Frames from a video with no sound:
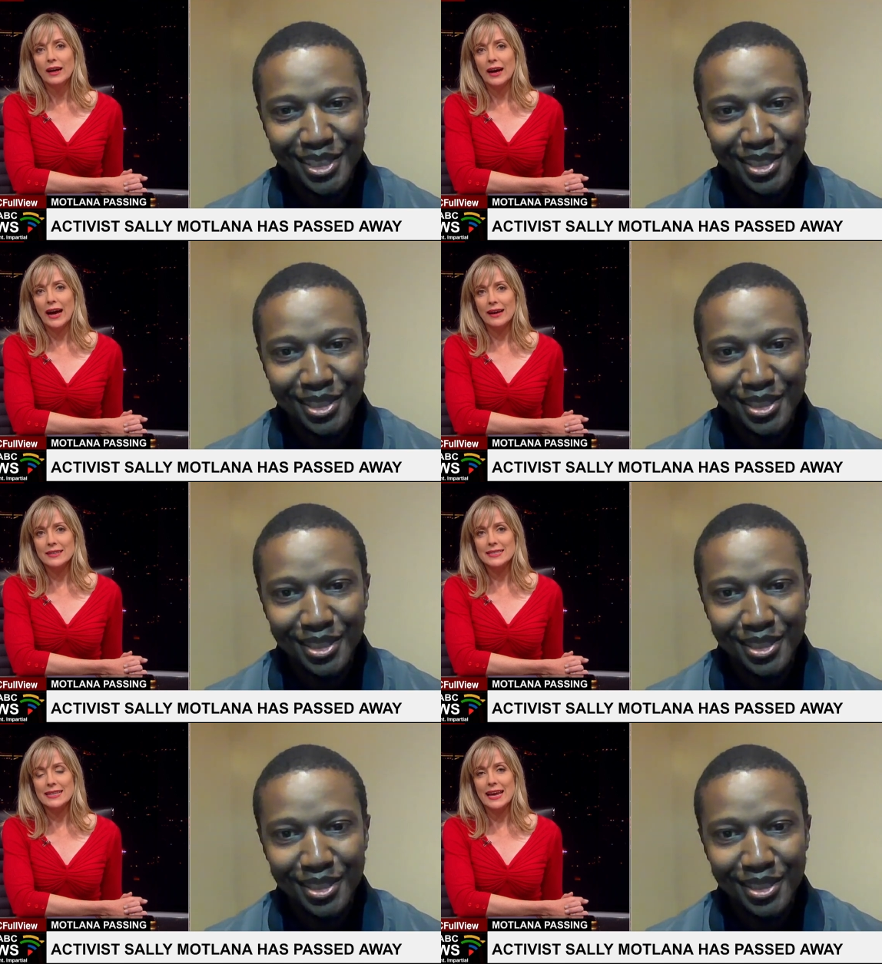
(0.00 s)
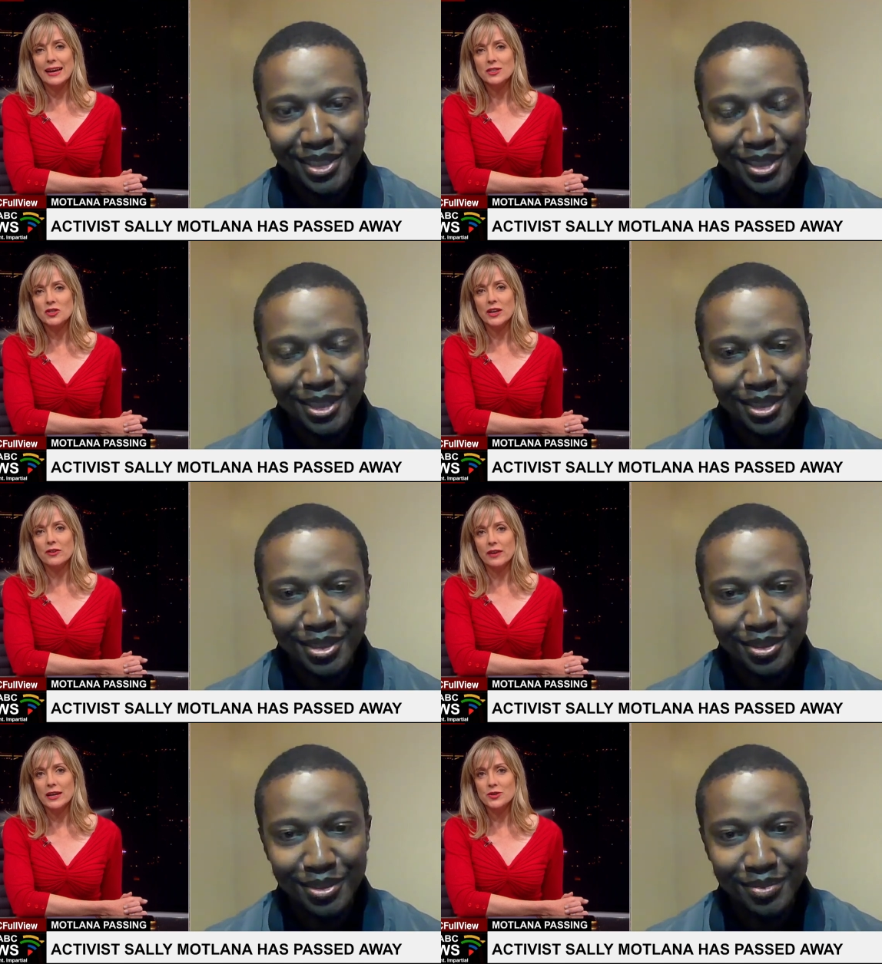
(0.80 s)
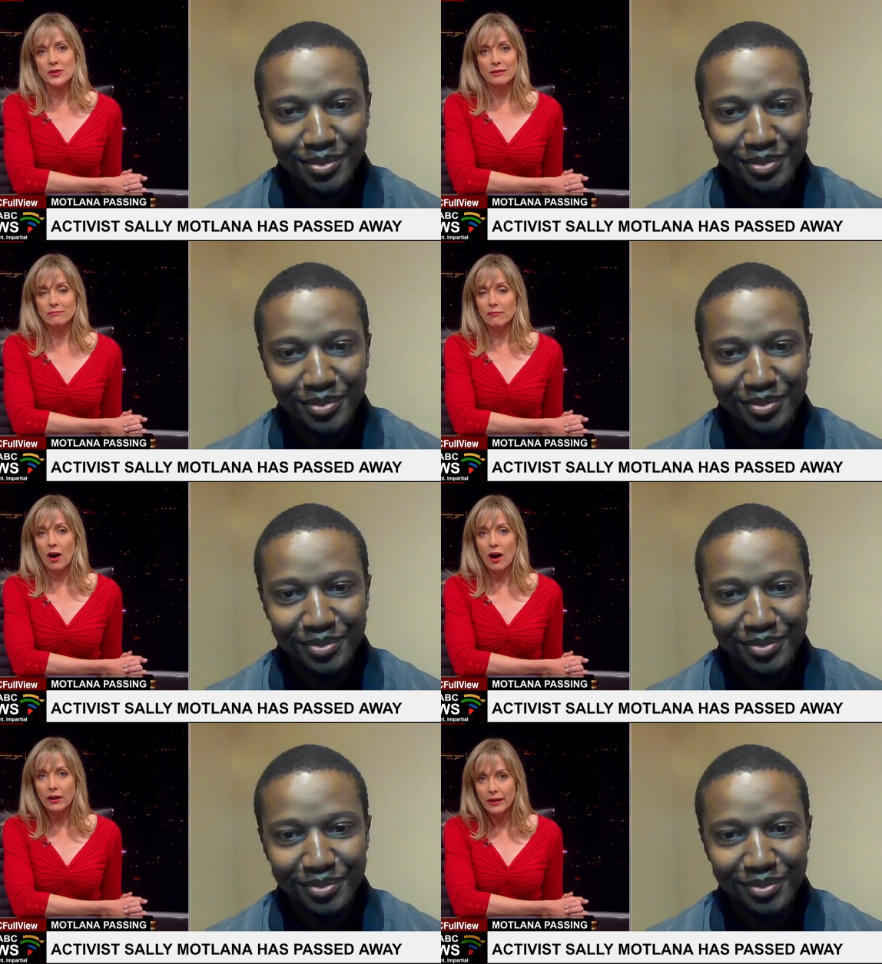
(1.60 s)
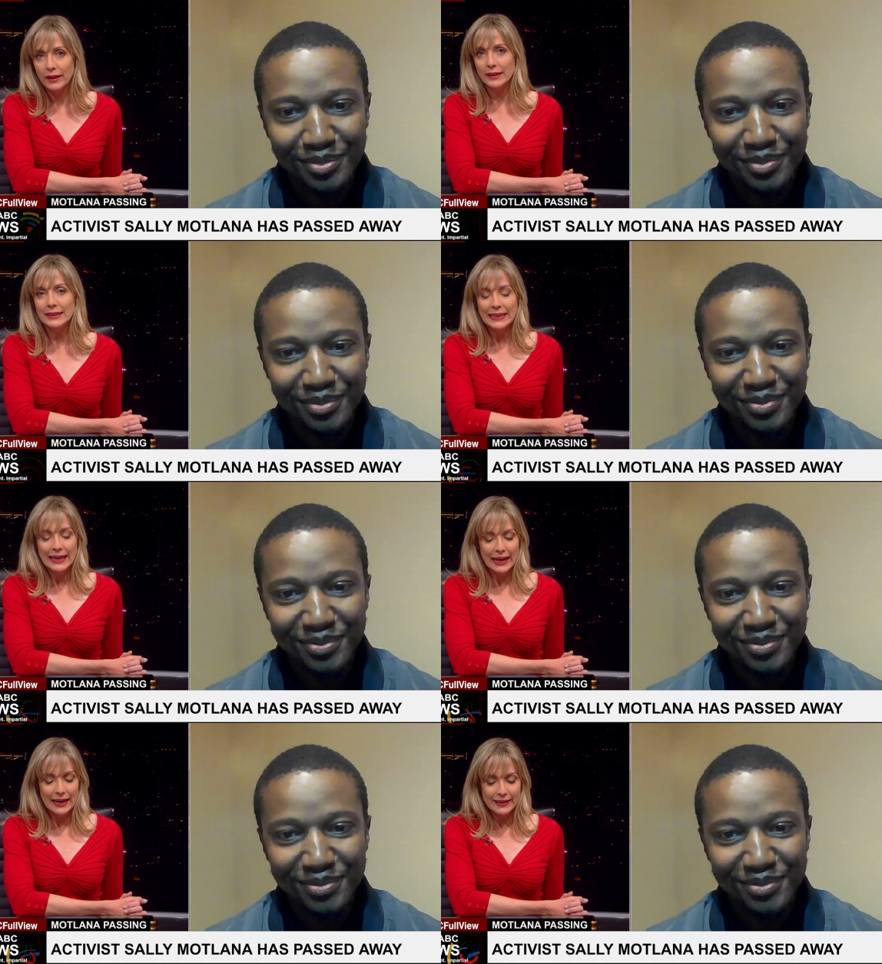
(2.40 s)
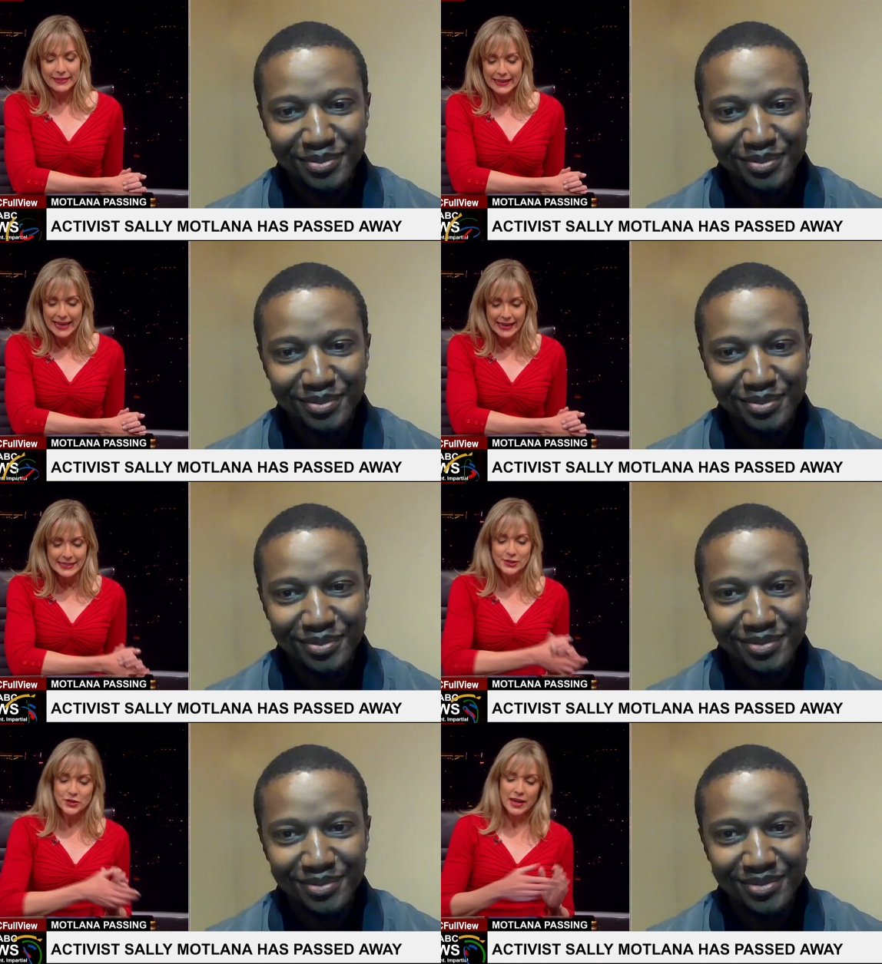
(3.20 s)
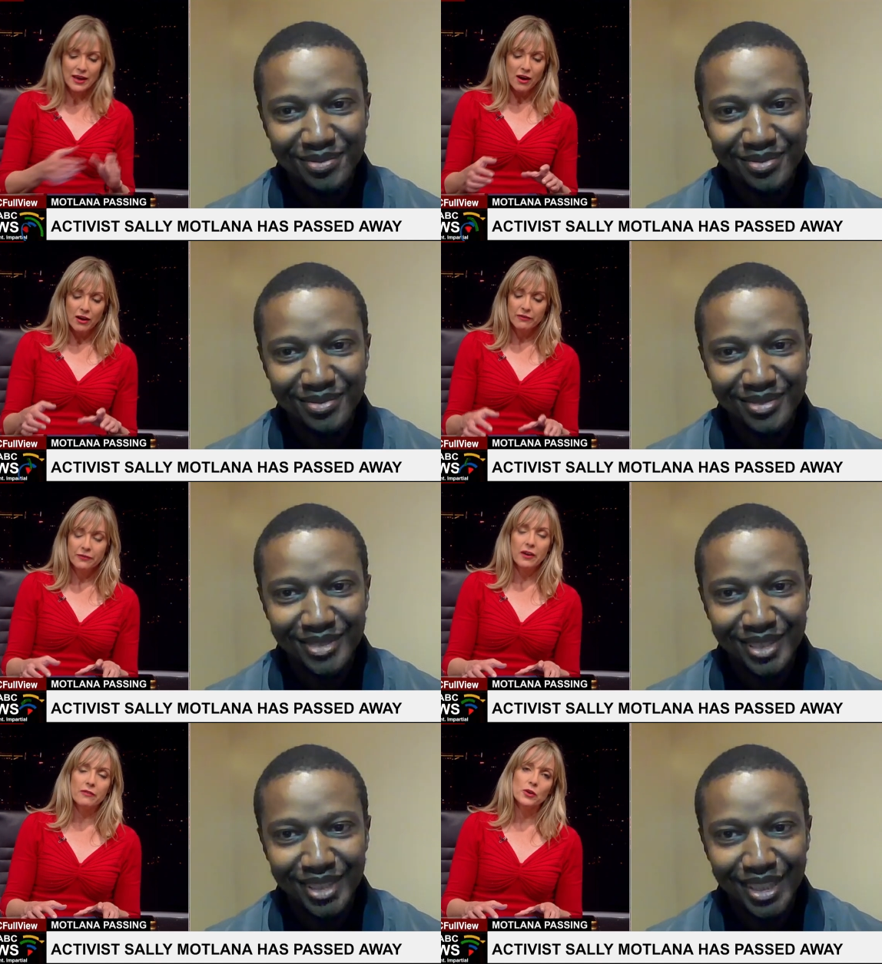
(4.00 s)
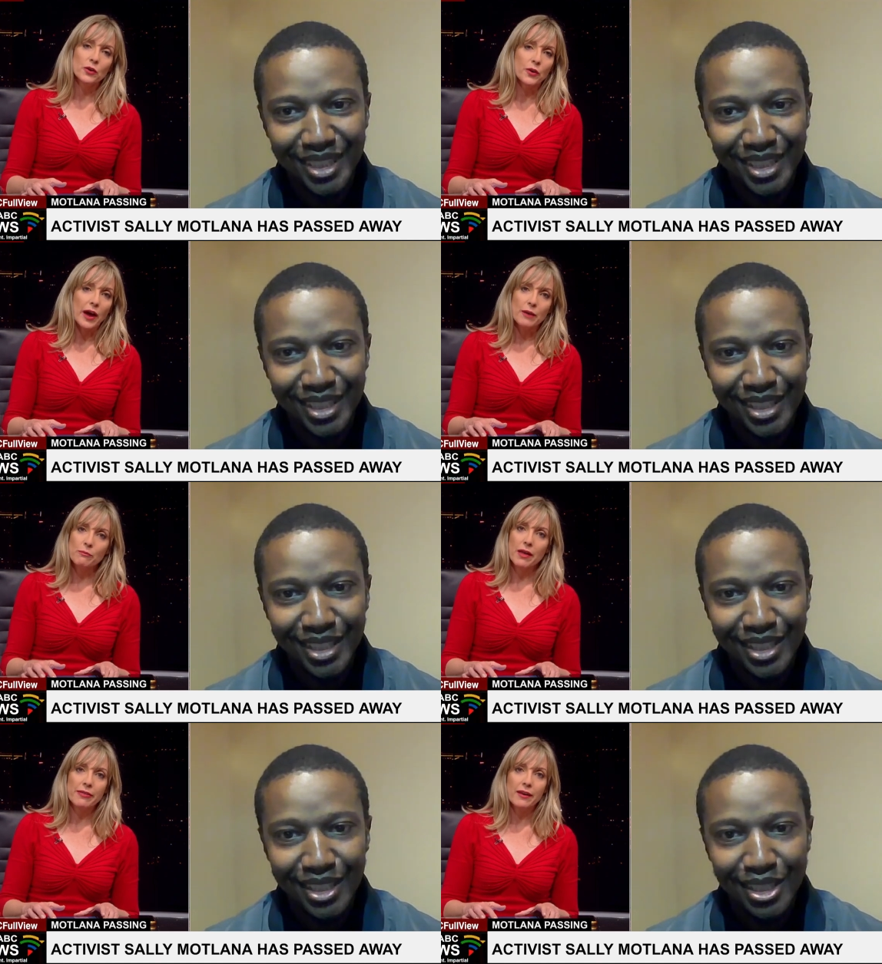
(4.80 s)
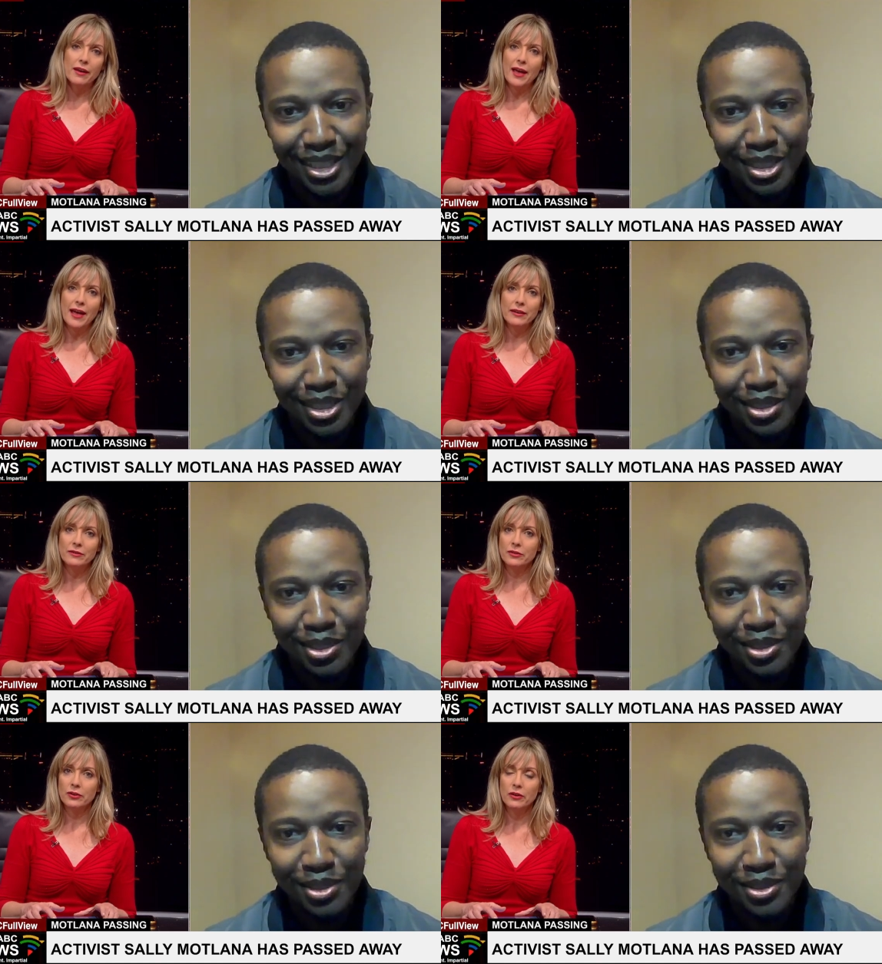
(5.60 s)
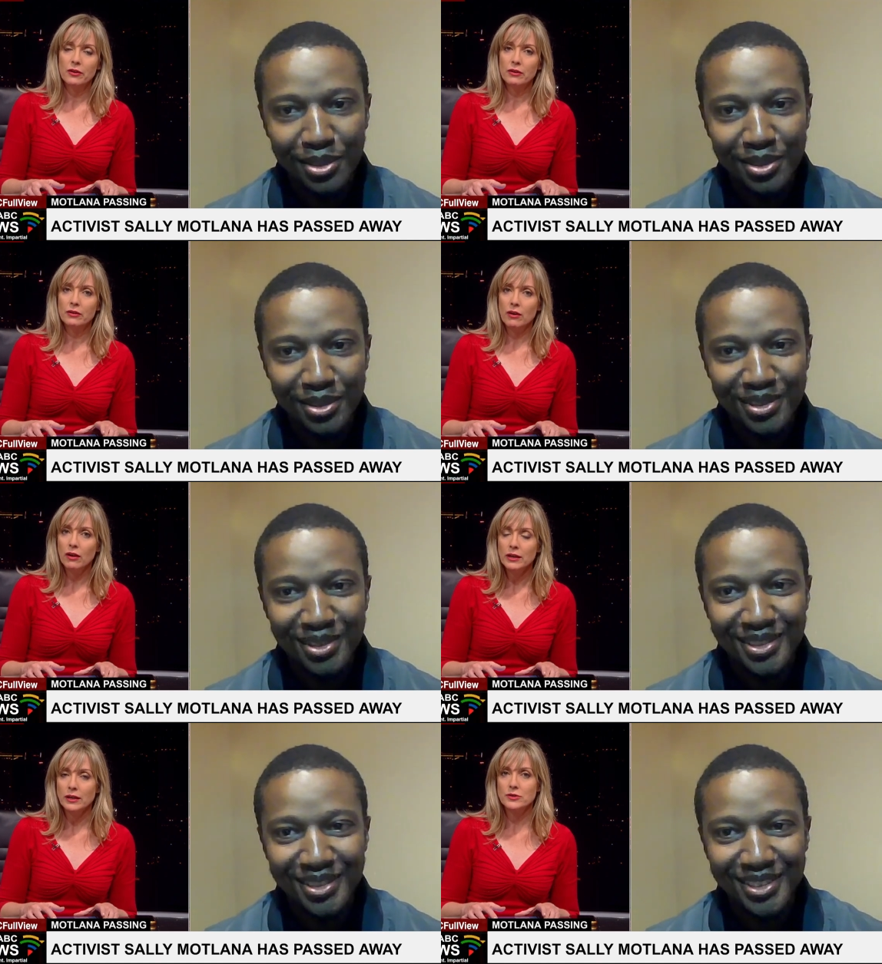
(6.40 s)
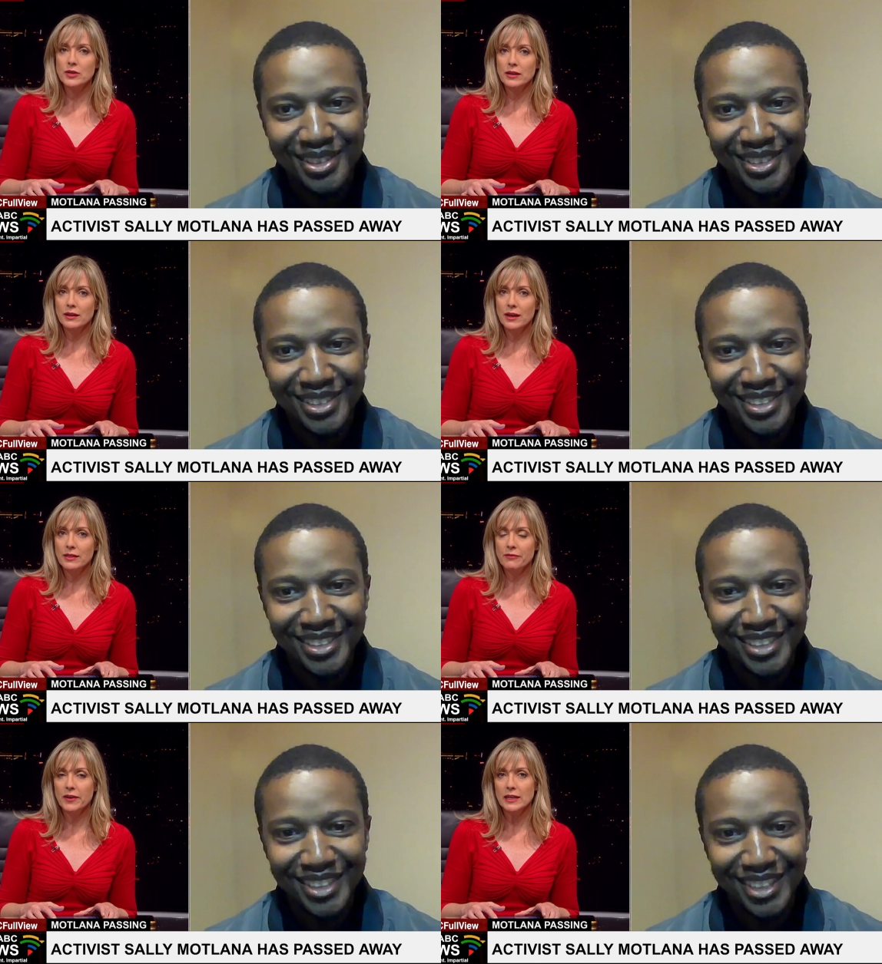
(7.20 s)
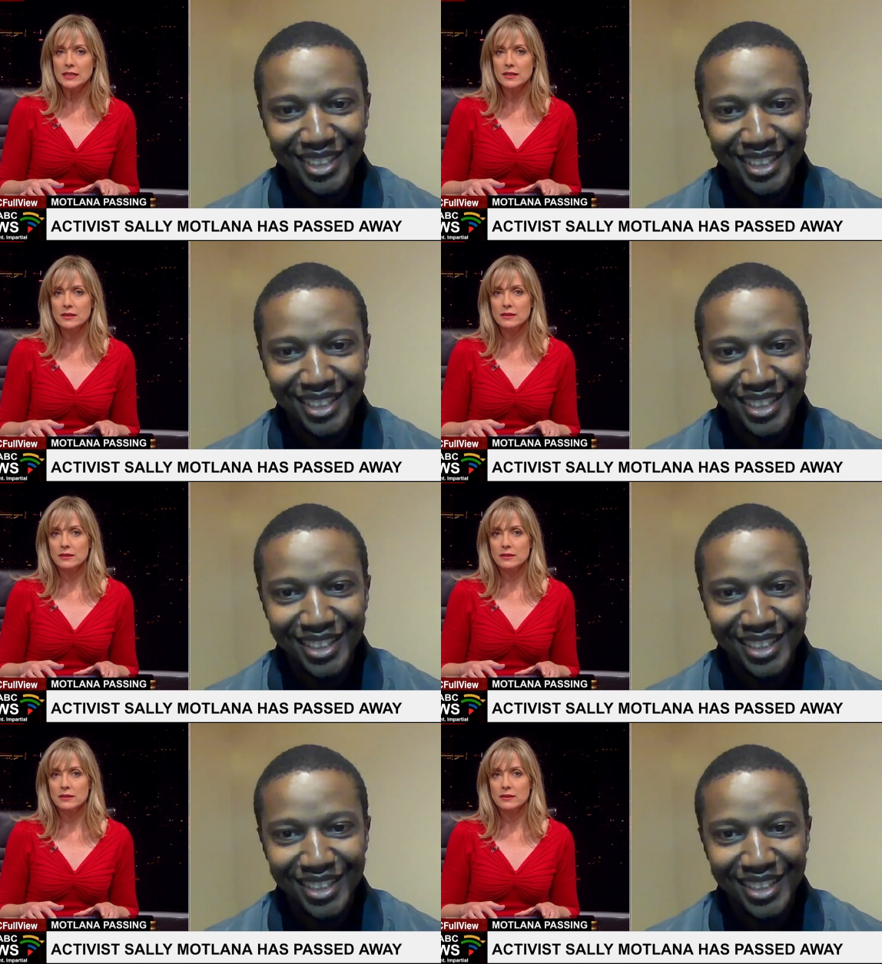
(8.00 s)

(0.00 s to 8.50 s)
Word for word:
Speaker 1: uh, how does the young generation honor uh, the legacy of, of your grandmother and her colleagues in, in the fight?